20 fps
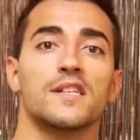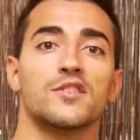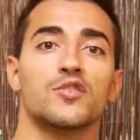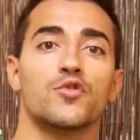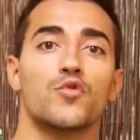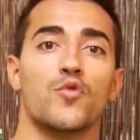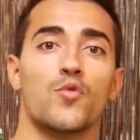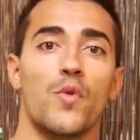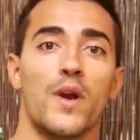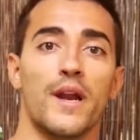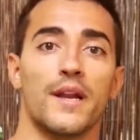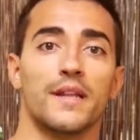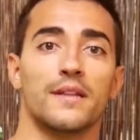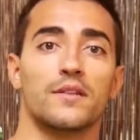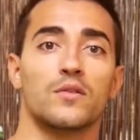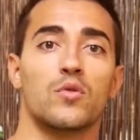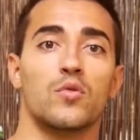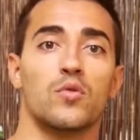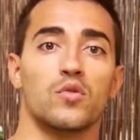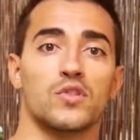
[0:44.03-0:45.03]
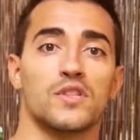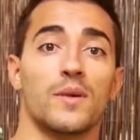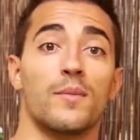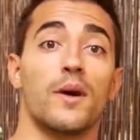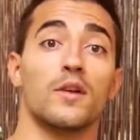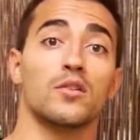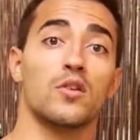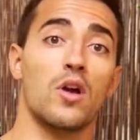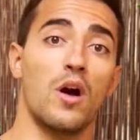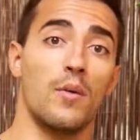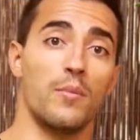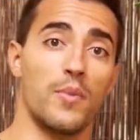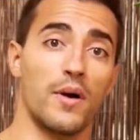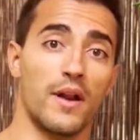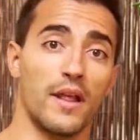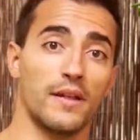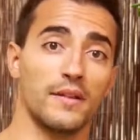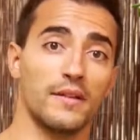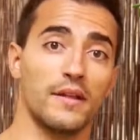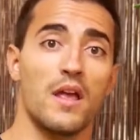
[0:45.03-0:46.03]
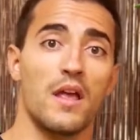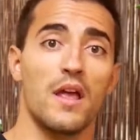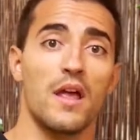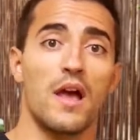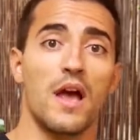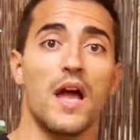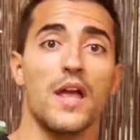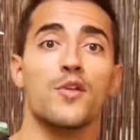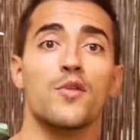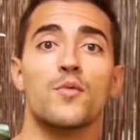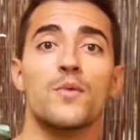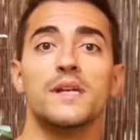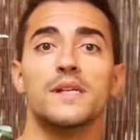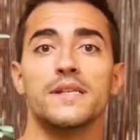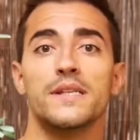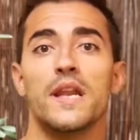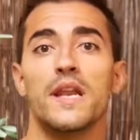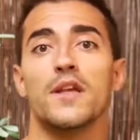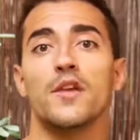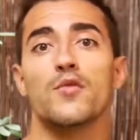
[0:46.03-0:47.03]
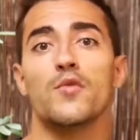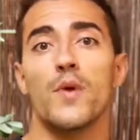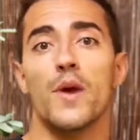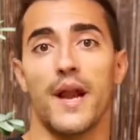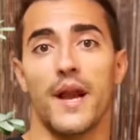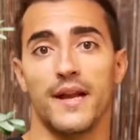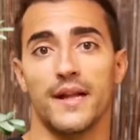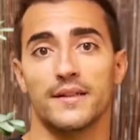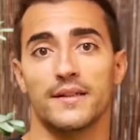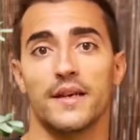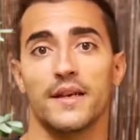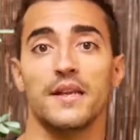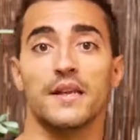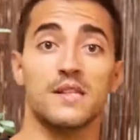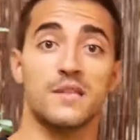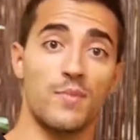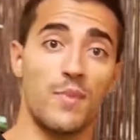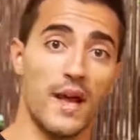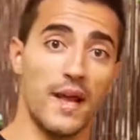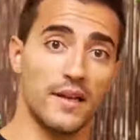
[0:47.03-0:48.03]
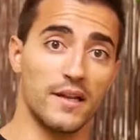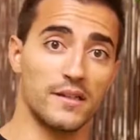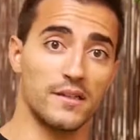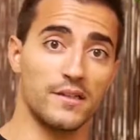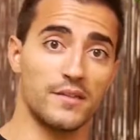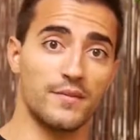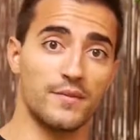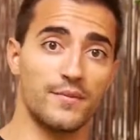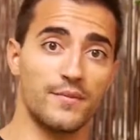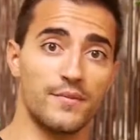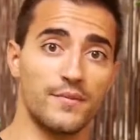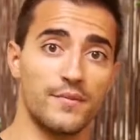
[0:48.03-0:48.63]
rated course about components I originally created in Spanish.